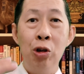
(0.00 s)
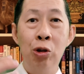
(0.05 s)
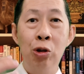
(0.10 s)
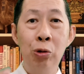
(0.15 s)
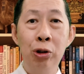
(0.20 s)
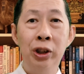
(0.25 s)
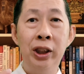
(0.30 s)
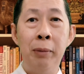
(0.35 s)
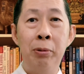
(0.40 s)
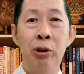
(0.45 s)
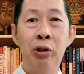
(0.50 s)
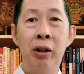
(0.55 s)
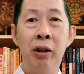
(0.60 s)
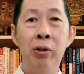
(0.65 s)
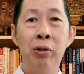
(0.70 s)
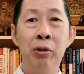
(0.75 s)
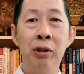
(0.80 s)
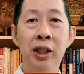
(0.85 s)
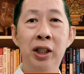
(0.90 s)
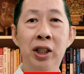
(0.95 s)
do
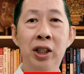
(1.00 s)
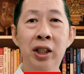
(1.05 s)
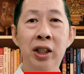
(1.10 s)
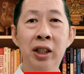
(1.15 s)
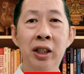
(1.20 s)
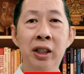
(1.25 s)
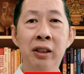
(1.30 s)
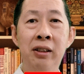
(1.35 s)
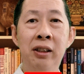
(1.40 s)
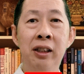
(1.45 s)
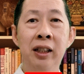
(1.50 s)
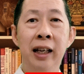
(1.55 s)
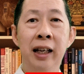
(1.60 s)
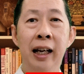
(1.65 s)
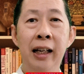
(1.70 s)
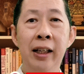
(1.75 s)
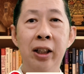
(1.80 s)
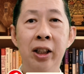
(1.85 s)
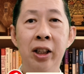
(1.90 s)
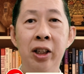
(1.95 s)
subscribe to this channel
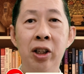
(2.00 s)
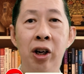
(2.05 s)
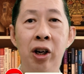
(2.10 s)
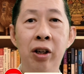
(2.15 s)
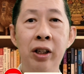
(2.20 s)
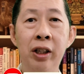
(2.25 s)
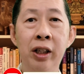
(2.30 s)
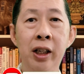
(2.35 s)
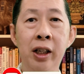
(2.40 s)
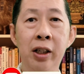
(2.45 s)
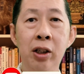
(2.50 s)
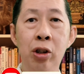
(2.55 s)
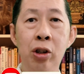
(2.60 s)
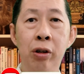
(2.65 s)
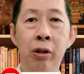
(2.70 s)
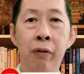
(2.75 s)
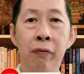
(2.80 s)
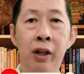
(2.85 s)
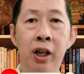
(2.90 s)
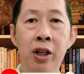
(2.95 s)
and turn on the
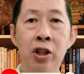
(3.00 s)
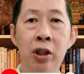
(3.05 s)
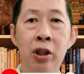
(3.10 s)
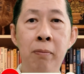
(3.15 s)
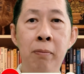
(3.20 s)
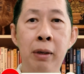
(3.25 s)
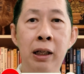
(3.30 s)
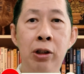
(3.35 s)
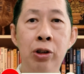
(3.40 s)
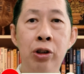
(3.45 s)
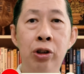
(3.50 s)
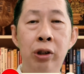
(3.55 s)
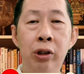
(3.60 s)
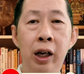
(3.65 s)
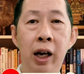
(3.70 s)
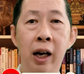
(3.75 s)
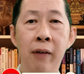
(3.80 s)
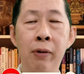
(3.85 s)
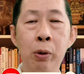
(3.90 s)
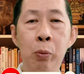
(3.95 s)
notification bell so
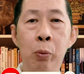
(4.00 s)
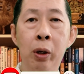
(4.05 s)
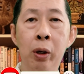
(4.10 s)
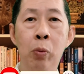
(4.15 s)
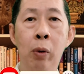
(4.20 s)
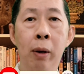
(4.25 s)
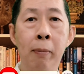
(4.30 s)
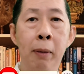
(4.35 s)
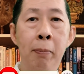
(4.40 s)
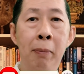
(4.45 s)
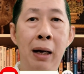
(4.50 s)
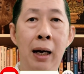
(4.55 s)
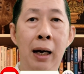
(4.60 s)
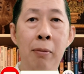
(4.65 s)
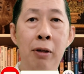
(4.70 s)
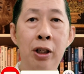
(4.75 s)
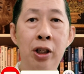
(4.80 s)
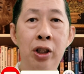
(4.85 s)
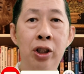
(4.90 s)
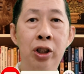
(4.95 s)
that every week when we
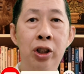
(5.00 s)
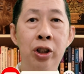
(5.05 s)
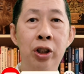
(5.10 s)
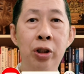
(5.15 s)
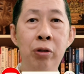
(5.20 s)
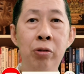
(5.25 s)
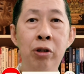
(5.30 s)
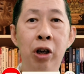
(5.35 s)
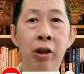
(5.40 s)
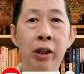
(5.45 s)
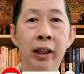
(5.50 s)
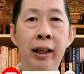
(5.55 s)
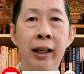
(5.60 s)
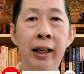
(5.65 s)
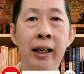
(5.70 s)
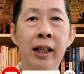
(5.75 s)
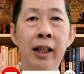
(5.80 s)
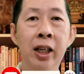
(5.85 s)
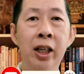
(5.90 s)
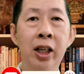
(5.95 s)
publish new
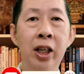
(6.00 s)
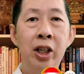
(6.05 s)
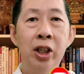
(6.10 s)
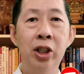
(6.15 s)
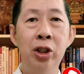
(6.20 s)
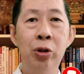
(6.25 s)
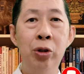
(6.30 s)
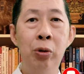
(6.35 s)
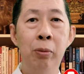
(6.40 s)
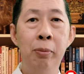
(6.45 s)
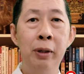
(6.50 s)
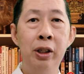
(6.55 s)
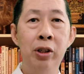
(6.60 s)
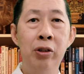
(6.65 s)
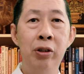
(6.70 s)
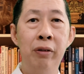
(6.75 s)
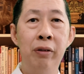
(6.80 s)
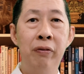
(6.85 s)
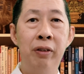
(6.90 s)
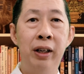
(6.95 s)
content, you will be
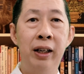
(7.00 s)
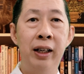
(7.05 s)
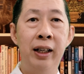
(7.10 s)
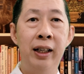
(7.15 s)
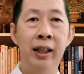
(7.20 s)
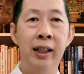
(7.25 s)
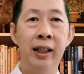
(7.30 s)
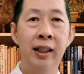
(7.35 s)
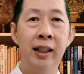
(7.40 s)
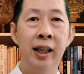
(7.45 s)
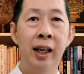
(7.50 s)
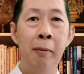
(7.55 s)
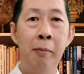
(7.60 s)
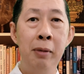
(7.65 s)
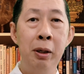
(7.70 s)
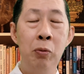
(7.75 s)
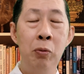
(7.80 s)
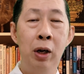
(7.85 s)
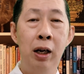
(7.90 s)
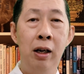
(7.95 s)
notified. And
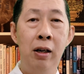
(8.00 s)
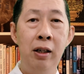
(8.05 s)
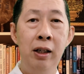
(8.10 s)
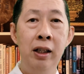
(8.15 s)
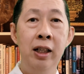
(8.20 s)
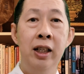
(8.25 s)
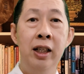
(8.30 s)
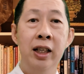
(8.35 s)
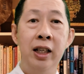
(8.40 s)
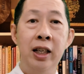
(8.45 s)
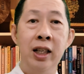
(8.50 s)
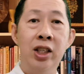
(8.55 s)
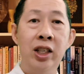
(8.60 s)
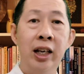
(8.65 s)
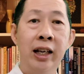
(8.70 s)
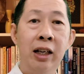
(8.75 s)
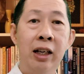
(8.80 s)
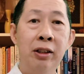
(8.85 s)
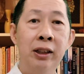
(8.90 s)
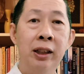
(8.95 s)
meanwhile,
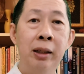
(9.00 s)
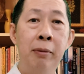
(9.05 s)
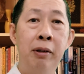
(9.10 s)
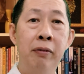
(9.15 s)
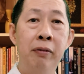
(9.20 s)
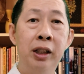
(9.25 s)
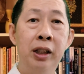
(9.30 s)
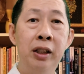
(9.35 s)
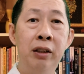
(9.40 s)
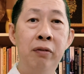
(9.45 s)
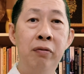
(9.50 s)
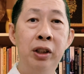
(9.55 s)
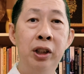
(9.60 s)
check out some of these